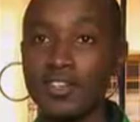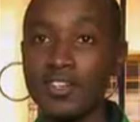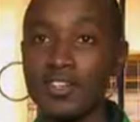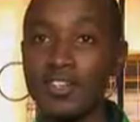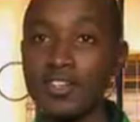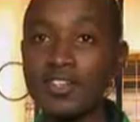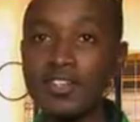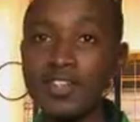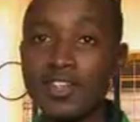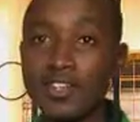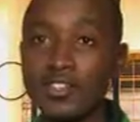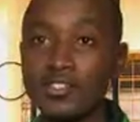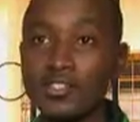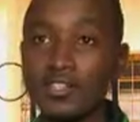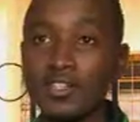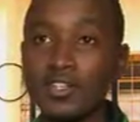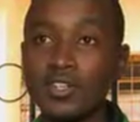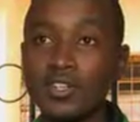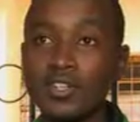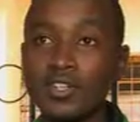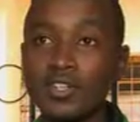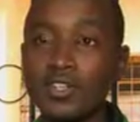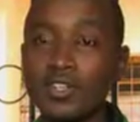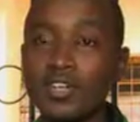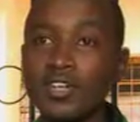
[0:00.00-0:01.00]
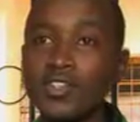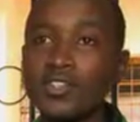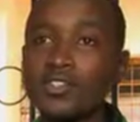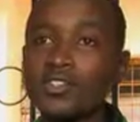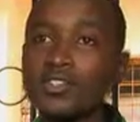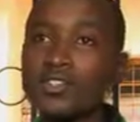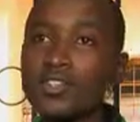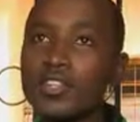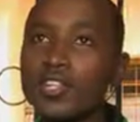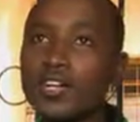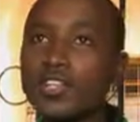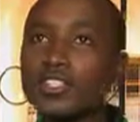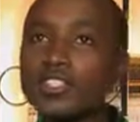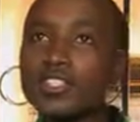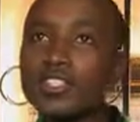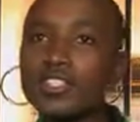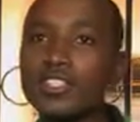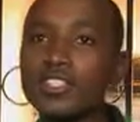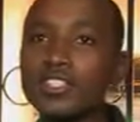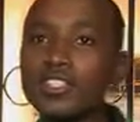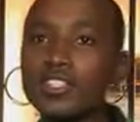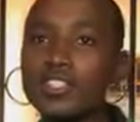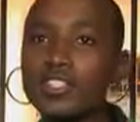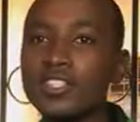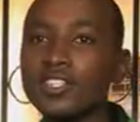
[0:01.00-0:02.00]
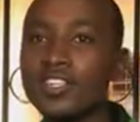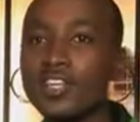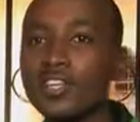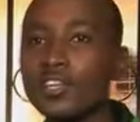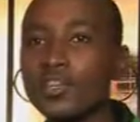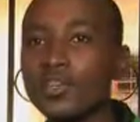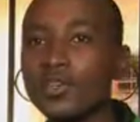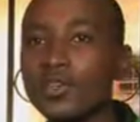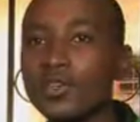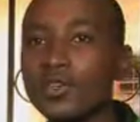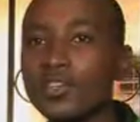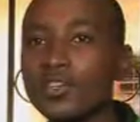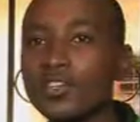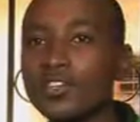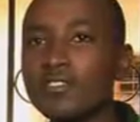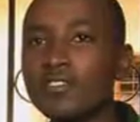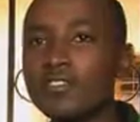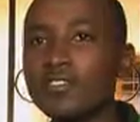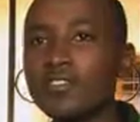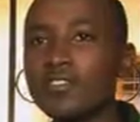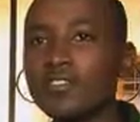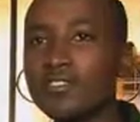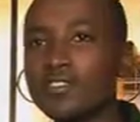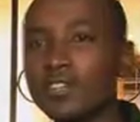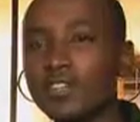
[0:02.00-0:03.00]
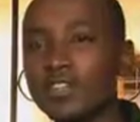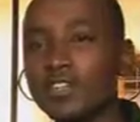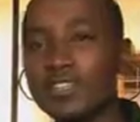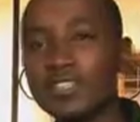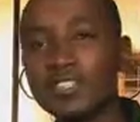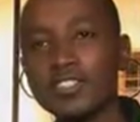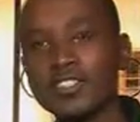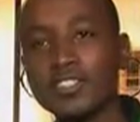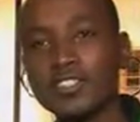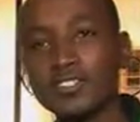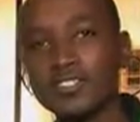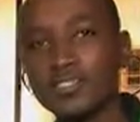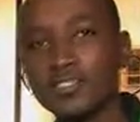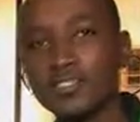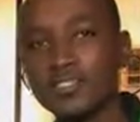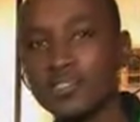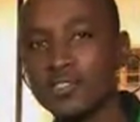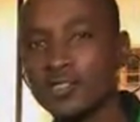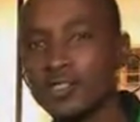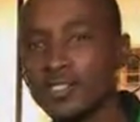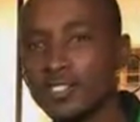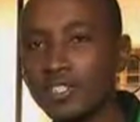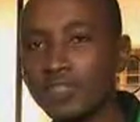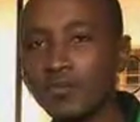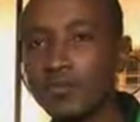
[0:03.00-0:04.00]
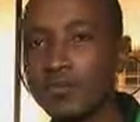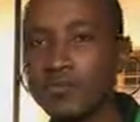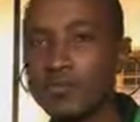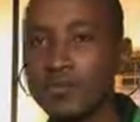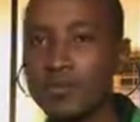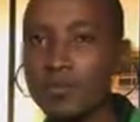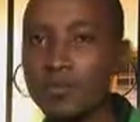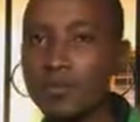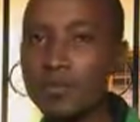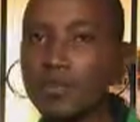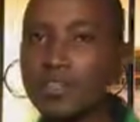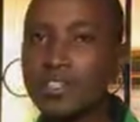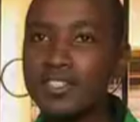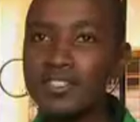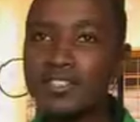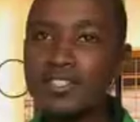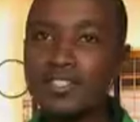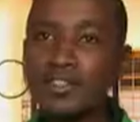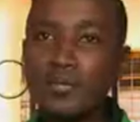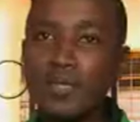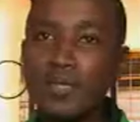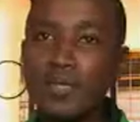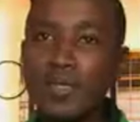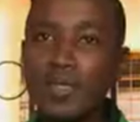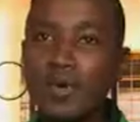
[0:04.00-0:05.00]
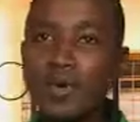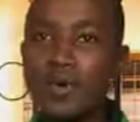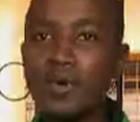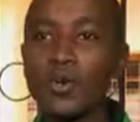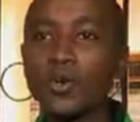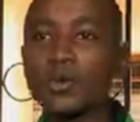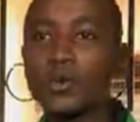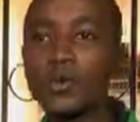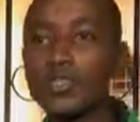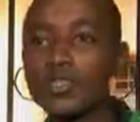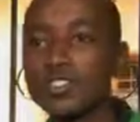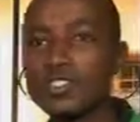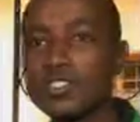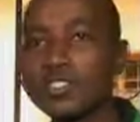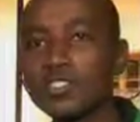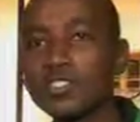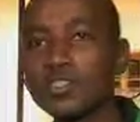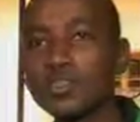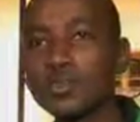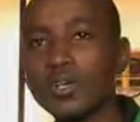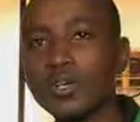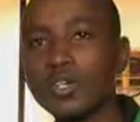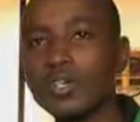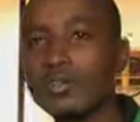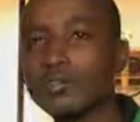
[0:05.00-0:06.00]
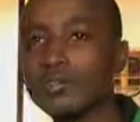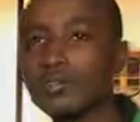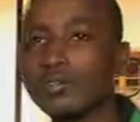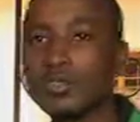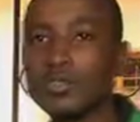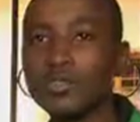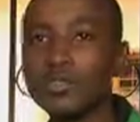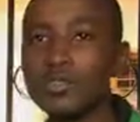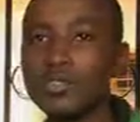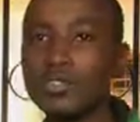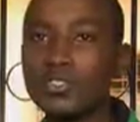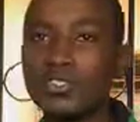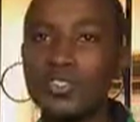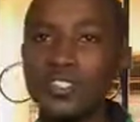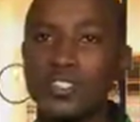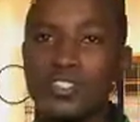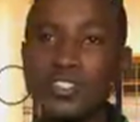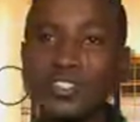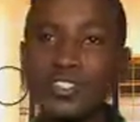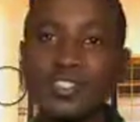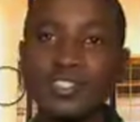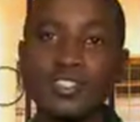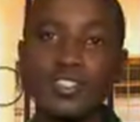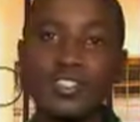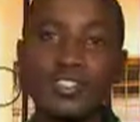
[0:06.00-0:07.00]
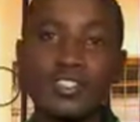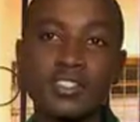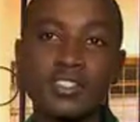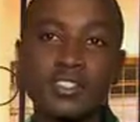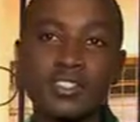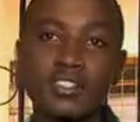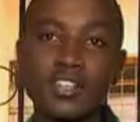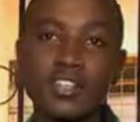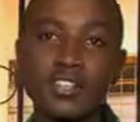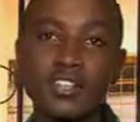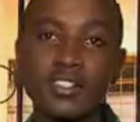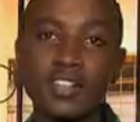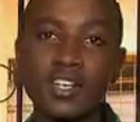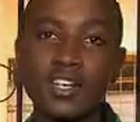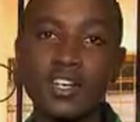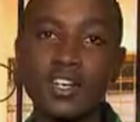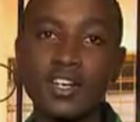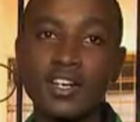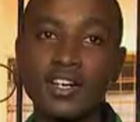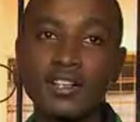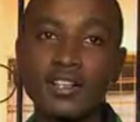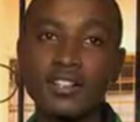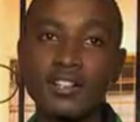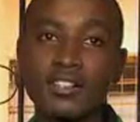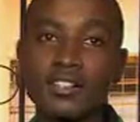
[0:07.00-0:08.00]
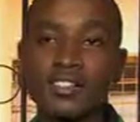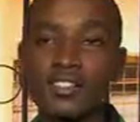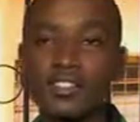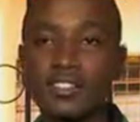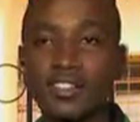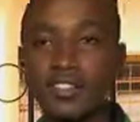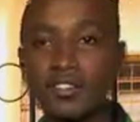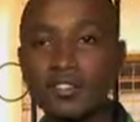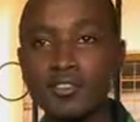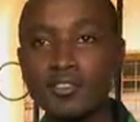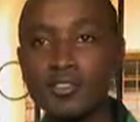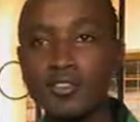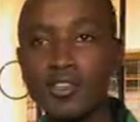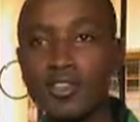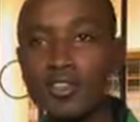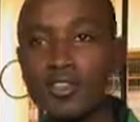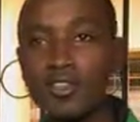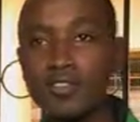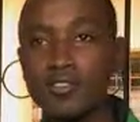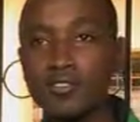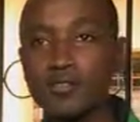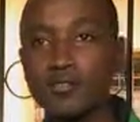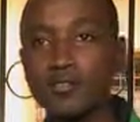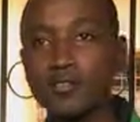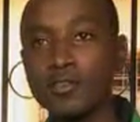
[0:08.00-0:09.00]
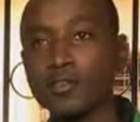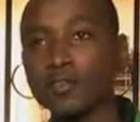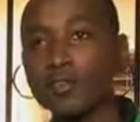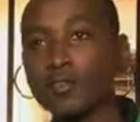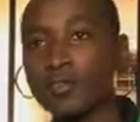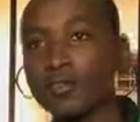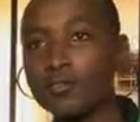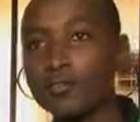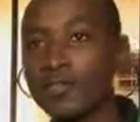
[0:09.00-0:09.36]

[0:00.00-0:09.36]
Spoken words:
in their soil, so that they can know if the soil is suitable for maize or we need to add more nutrients that are necessary for